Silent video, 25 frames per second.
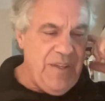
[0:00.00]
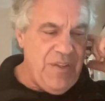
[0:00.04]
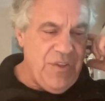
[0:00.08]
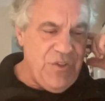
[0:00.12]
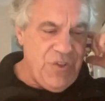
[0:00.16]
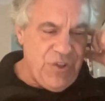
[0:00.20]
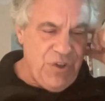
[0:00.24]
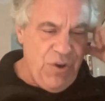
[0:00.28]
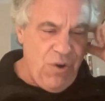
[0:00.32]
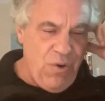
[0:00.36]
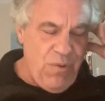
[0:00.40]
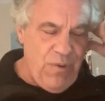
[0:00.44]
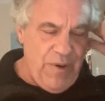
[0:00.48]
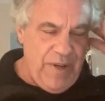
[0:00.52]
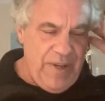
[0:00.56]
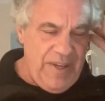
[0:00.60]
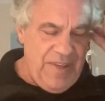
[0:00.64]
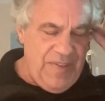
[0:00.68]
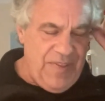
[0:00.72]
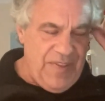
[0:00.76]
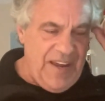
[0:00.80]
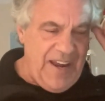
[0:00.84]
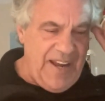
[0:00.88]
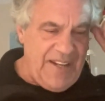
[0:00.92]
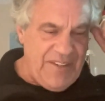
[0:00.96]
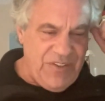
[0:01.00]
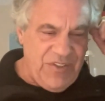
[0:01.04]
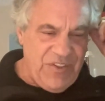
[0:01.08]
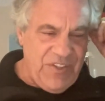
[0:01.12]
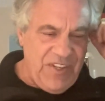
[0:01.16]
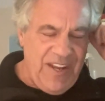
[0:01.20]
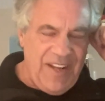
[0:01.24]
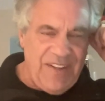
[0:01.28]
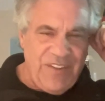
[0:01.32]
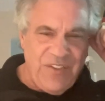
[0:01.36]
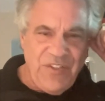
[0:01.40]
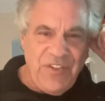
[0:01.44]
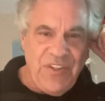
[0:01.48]
So in that
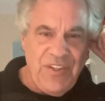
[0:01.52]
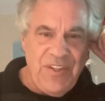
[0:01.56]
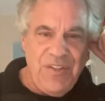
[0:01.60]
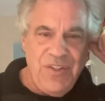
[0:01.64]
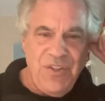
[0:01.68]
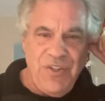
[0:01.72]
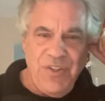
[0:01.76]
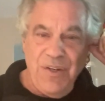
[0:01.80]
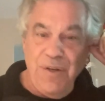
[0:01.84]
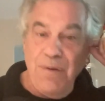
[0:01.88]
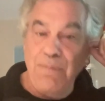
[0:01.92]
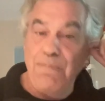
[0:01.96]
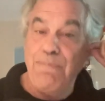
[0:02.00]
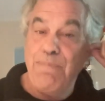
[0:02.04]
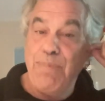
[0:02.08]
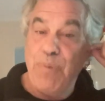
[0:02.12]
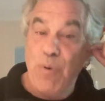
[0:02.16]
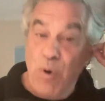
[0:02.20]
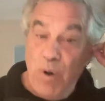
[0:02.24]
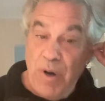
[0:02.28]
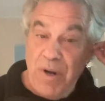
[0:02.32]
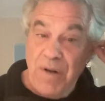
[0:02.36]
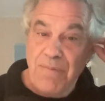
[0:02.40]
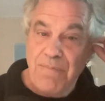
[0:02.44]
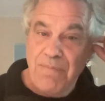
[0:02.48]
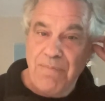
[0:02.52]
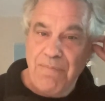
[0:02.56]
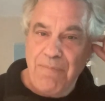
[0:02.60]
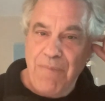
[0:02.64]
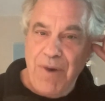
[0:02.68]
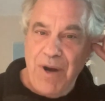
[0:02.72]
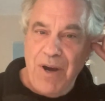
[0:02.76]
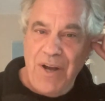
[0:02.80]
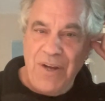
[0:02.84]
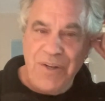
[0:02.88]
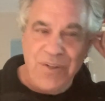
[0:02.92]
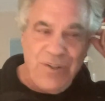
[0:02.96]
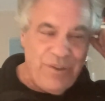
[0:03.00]
sense, it's an important
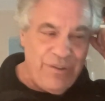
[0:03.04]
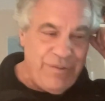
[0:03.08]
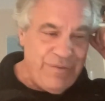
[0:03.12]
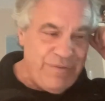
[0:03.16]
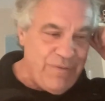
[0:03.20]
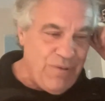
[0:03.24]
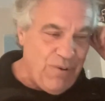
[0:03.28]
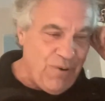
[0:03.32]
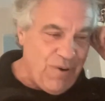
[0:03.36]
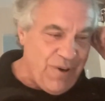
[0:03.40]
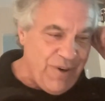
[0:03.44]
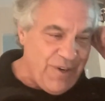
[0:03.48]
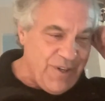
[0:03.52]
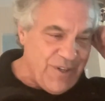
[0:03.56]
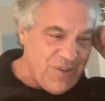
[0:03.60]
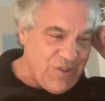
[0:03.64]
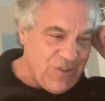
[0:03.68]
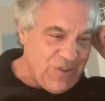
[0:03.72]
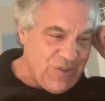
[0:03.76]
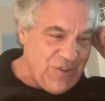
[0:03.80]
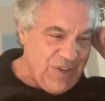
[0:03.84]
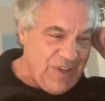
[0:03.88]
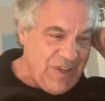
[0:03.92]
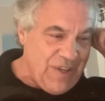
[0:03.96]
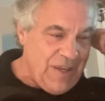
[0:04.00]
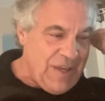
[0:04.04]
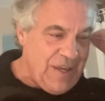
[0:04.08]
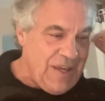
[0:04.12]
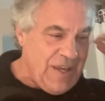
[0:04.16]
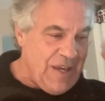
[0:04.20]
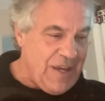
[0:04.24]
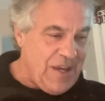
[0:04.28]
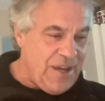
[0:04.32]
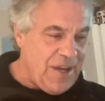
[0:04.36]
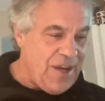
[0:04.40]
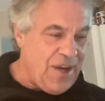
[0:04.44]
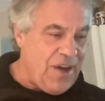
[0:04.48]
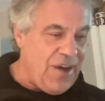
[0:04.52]
model for us.
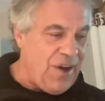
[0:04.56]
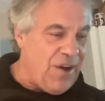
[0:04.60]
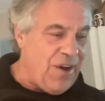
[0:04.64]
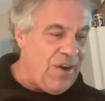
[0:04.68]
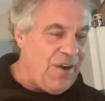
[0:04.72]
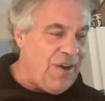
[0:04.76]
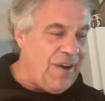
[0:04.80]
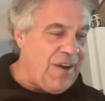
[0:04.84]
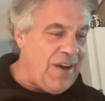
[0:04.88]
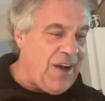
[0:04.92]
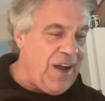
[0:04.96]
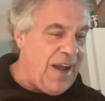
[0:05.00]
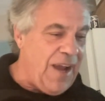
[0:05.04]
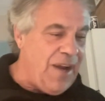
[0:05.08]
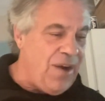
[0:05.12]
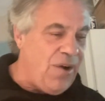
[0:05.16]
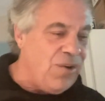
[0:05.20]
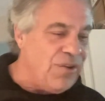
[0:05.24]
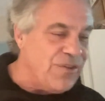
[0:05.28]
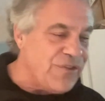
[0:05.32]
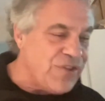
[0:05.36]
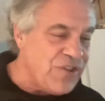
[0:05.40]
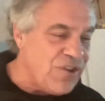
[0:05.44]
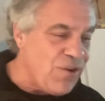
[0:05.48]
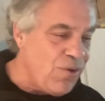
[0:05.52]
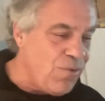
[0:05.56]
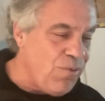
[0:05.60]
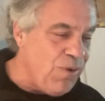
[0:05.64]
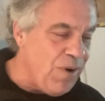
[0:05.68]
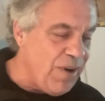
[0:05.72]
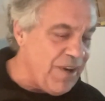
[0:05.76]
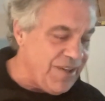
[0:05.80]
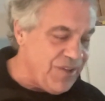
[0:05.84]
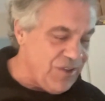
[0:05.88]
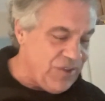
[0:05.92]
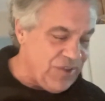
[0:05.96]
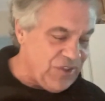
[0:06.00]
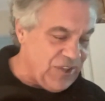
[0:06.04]
I also
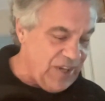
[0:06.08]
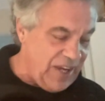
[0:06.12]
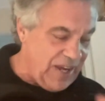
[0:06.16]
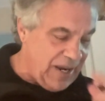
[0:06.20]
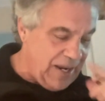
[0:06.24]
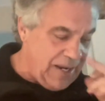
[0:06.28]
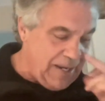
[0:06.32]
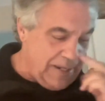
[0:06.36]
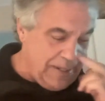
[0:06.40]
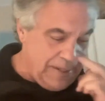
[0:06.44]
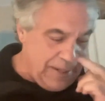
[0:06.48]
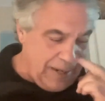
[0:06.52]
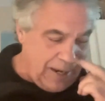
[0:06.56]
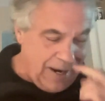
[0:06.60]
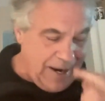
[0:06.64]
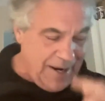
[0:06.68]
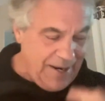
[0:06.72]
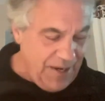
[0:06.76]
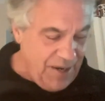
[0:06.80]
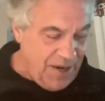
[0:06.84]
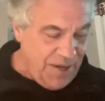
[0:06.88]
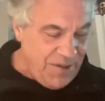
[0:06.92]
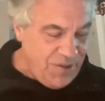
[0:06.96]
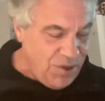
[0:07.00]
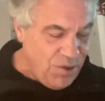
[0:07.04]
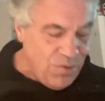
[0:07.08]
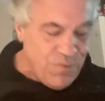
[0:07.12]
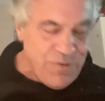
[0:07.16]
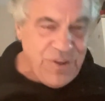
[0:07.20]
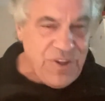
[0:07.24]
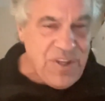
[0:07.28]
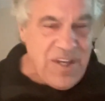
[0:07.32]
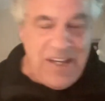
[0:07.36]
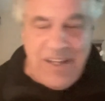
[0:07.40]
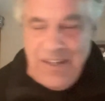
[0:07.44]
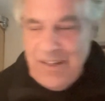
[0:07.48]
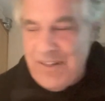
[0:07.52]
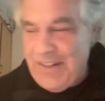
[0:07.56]
want to say, and I don't
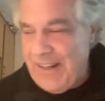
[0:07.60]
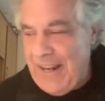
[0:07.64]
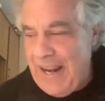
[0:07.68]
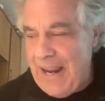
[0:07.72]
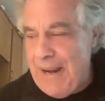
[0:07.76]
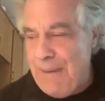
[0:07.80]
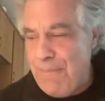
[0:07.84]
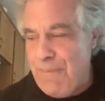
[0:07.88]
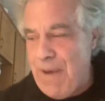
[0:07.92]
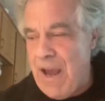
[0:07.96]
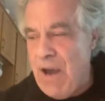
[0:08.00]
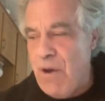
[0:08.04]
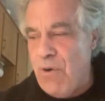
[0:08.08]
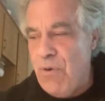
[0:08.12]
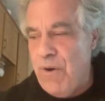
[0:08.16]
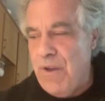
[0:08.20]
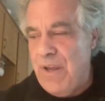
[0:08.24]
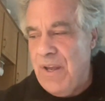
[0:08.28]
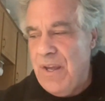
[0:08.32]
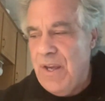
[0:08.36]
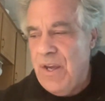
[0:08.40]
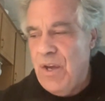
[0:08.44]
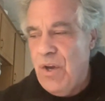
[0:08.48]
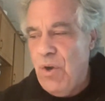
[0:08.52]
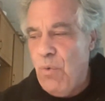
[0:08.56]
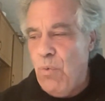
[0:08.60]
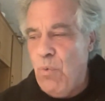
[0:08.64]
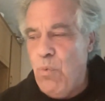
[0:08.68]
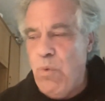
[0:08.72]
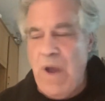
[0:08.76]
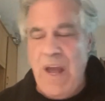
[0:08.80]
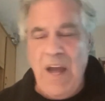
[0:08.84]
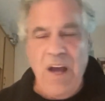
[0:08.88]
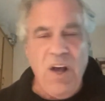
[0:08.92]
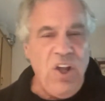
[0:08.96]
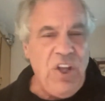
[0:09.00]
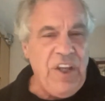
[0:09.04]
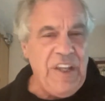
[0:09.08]
think it came out
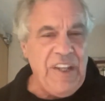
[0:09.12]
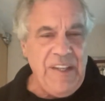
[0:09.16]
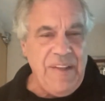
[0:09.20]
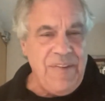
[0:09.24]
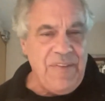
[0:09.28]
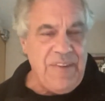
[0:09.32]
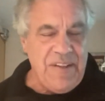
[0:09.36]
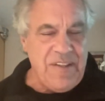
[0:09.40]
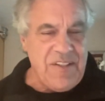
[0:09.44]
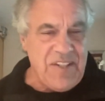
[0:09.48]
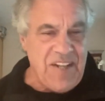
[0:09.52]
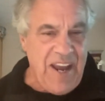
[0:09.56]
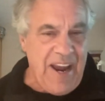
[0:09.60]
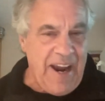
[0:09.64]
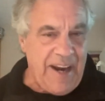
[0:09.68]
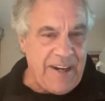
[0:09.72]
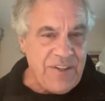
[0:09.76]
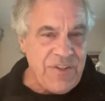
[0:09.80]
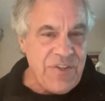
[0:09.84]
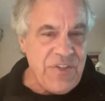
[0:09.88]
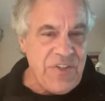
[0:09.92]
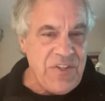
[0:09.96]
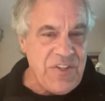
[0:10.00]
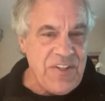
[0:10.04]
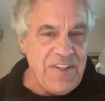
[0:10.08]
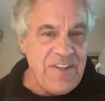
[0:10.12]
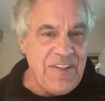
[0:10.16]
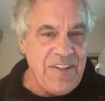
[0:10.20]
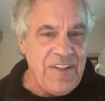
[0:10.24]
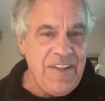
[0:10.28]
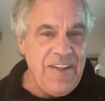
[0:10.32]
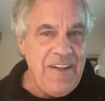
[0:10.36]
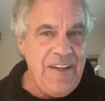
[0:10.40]
well in the text.